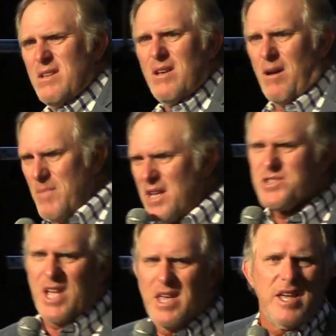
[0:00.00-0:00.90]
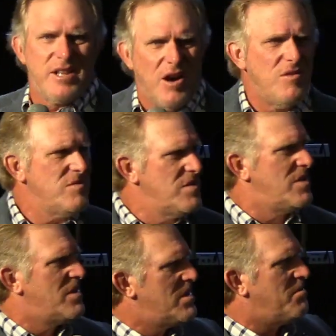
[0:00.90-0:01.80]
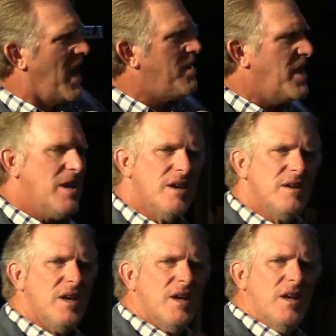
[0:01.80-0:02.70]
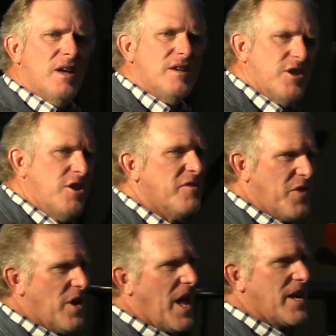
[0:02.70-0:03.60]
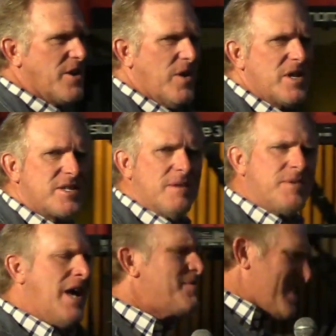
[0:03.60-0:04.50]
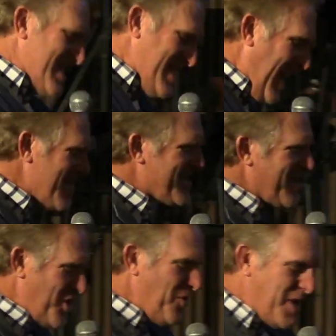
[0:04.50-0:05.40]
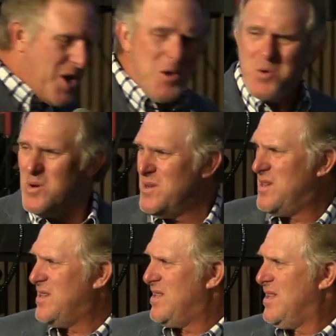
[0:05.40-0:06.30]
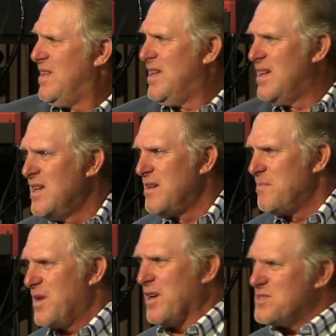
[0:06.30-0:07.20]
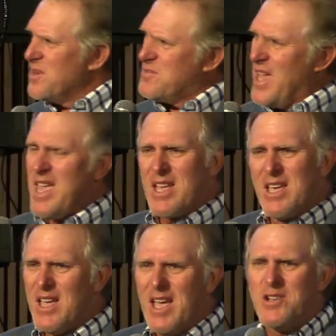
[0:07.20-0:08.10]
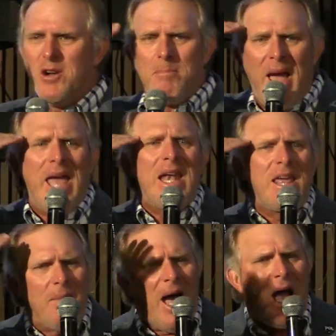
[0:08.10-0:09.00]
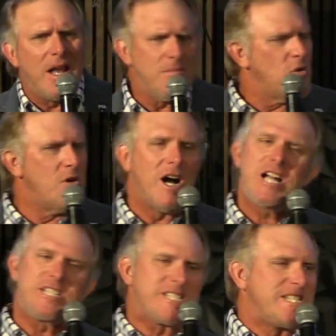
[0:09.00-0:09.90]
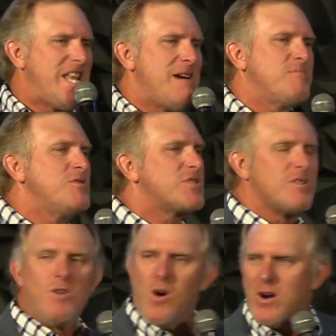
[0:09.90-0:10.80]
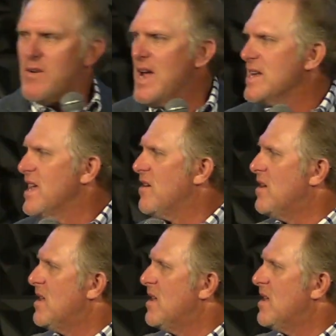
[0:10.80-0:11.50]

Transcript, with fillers: I'm not saying they don't. Maybe. Do you feel like doing it sometimes? Yes, you do. Because you think in your manly mind, boy, I could slap you so hard right now.